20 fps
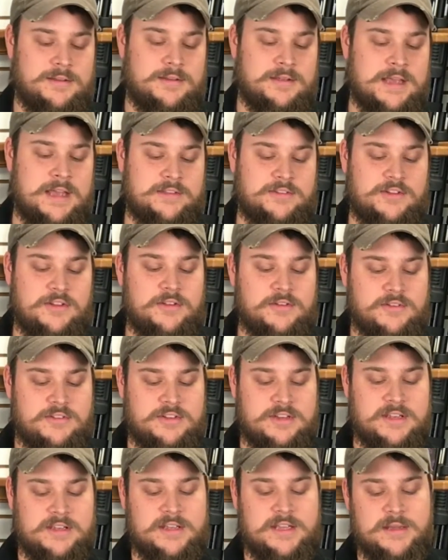as you can
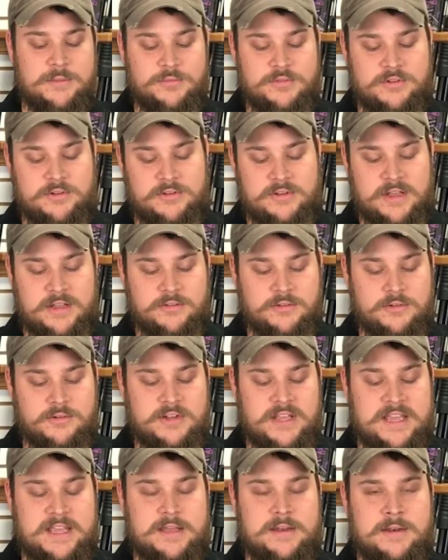see, it comes in desert
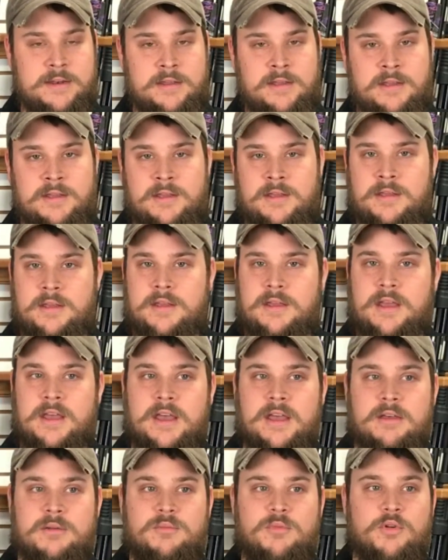tan
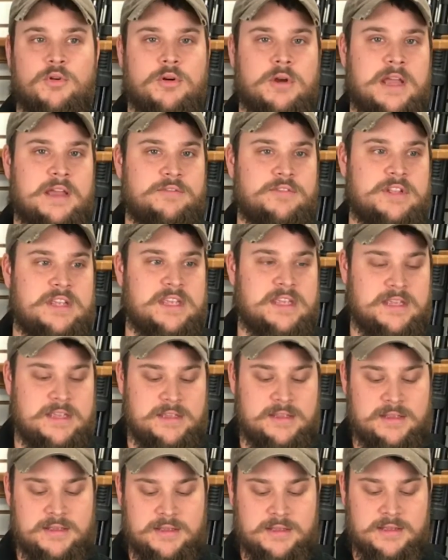or
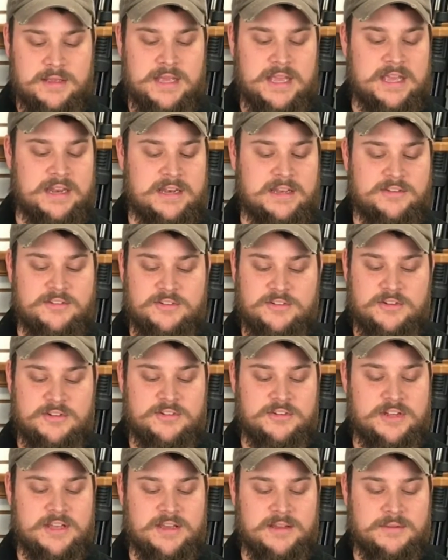FDE, and it's
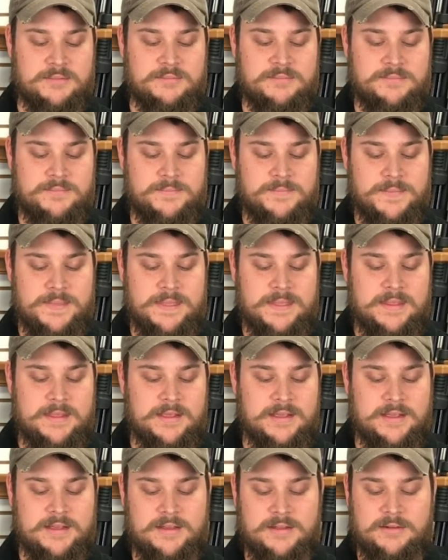just a
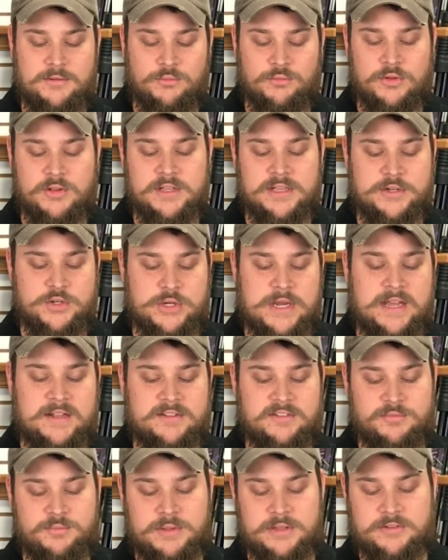really
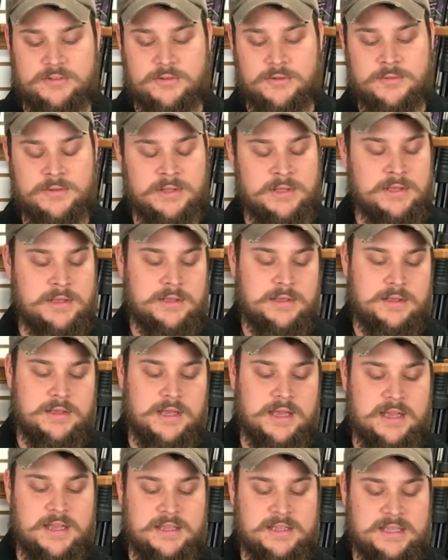attractive pistol.
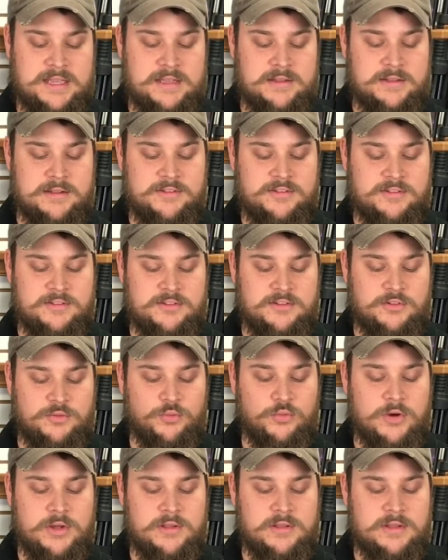Again, this is just
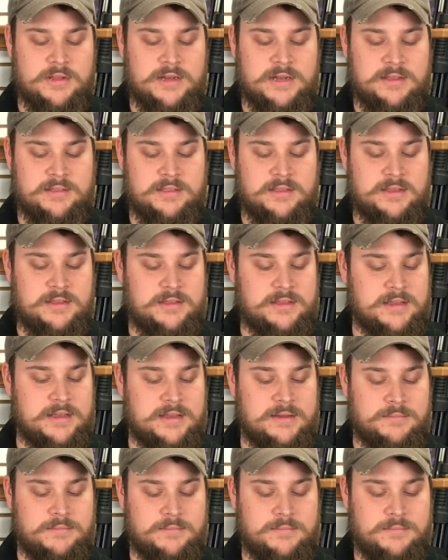one that I think
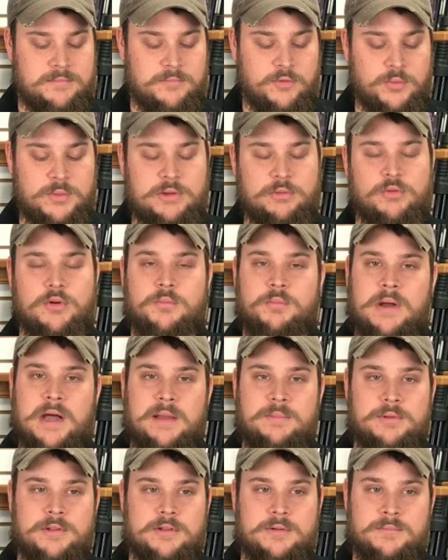will be real
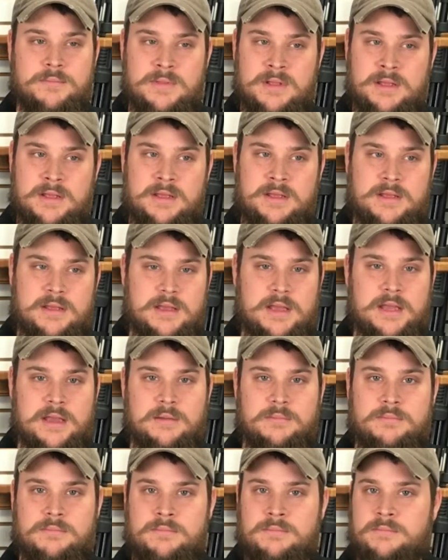popular
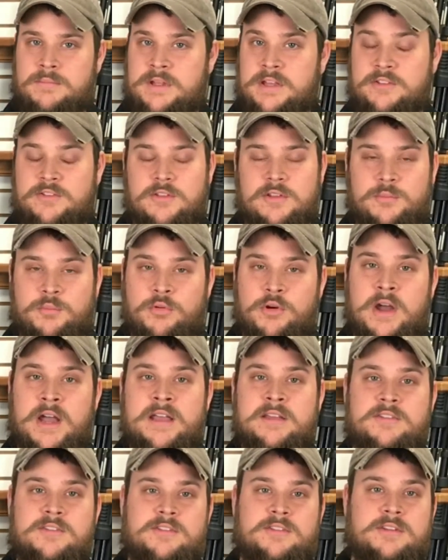because of the
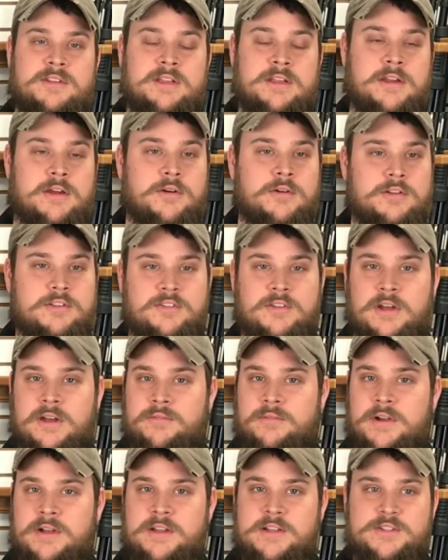price. You know, it's
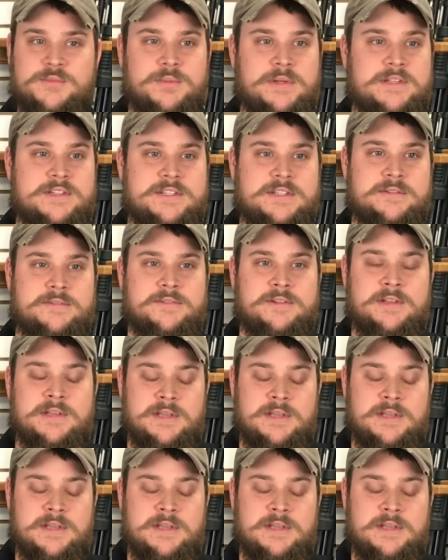not very expensive,